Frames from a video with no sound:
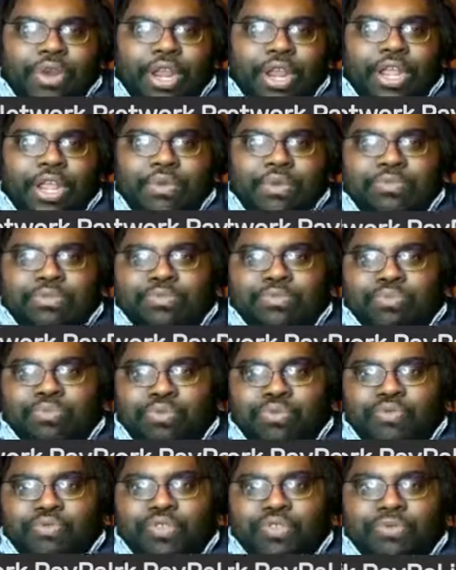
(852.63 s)
It was
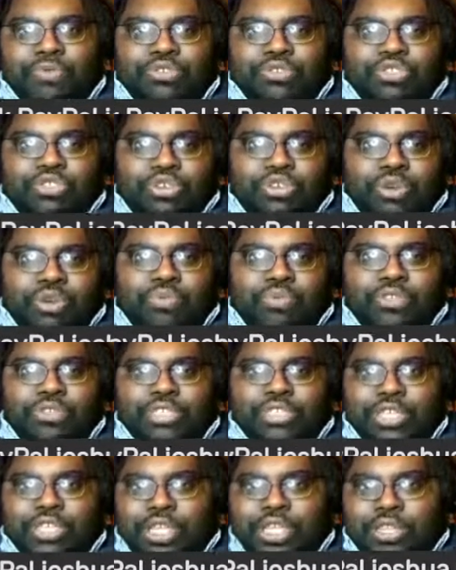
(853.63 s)
proven. It was shown. We've
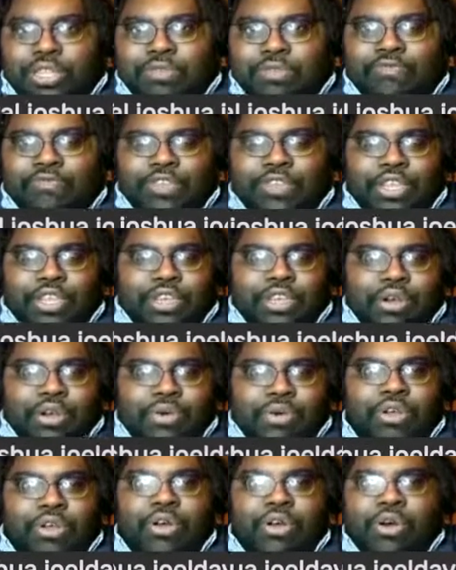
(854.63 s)
seen the video
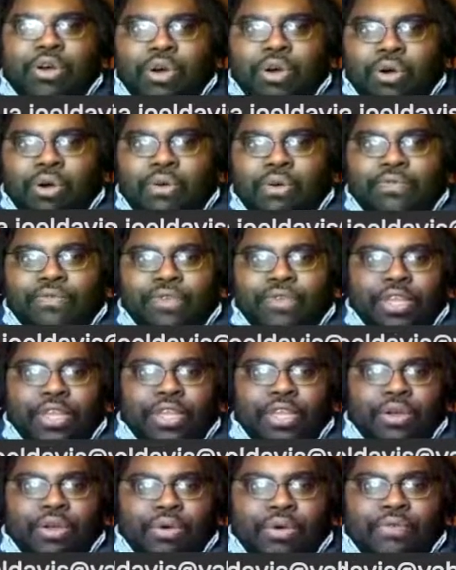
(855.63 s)
over and
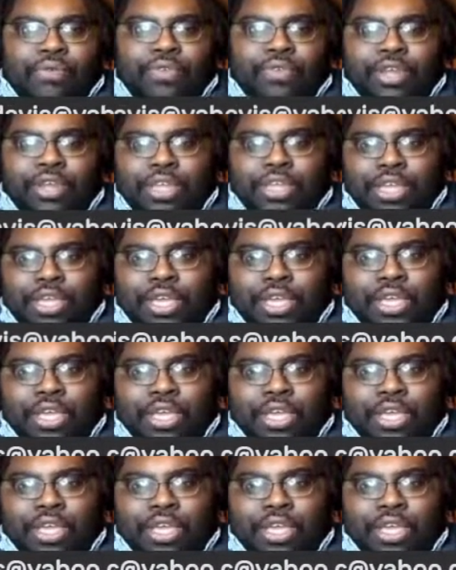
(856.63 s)
over again.